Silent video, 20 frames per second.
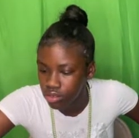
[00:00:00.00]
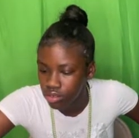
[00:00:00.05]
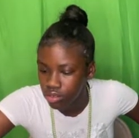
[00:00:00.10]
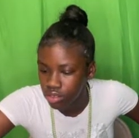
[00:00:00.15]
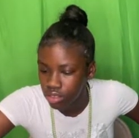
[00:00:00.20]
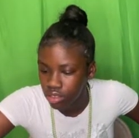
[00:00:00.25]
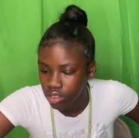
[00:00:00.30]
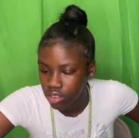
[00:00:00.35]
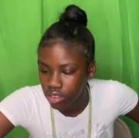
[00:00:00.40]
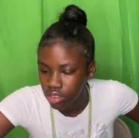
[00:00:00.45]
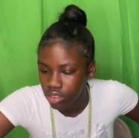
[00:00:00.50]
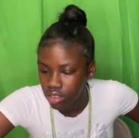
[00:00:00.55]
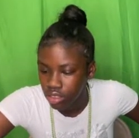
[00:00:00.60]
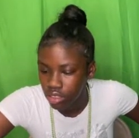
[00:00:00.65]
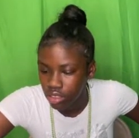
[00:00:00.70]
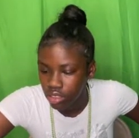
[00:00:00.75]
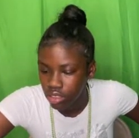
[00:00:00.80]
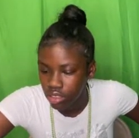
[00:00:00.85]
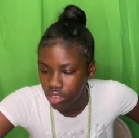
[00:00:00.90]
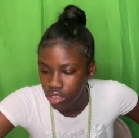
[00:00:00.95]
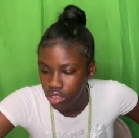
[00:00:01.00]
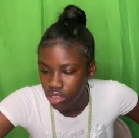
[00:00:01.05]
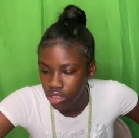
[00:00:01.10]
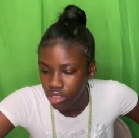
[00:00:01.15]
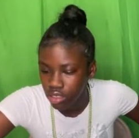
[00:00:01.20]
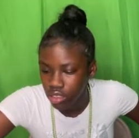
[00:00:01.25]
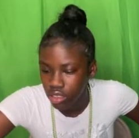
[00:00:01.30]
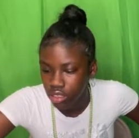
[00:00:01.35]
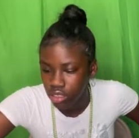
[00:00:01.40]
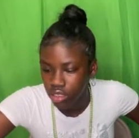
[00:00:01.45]

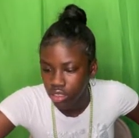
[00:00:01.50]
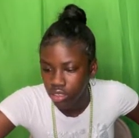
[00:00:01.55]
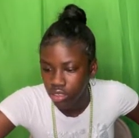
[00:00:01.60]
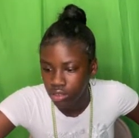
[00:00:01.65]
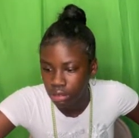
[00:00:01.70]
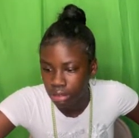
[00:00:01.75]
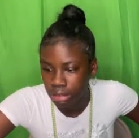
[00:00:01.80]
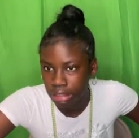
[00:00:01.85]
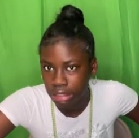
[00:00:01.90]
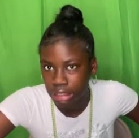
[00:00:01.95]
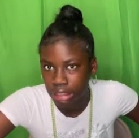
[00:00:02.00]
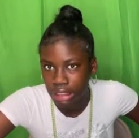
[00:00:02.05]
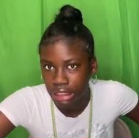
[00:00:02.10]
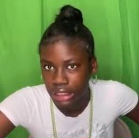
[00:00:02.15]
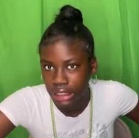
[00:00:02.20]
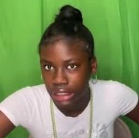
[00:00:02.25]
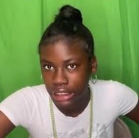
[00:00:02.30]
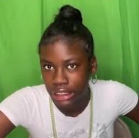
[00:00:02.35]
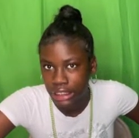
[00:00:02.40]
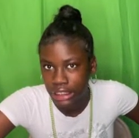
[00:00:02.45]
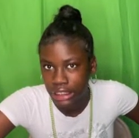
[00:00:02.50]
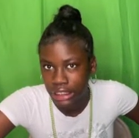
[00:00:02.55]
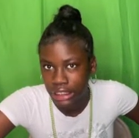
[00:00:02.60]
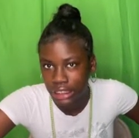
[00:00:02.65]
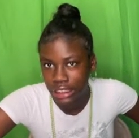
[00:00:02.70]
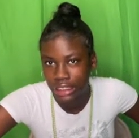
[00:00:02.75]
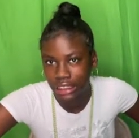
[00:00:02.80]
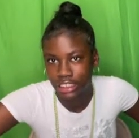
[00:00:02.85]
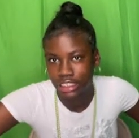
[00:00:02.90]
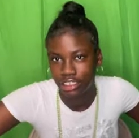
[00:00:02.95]
[no speech]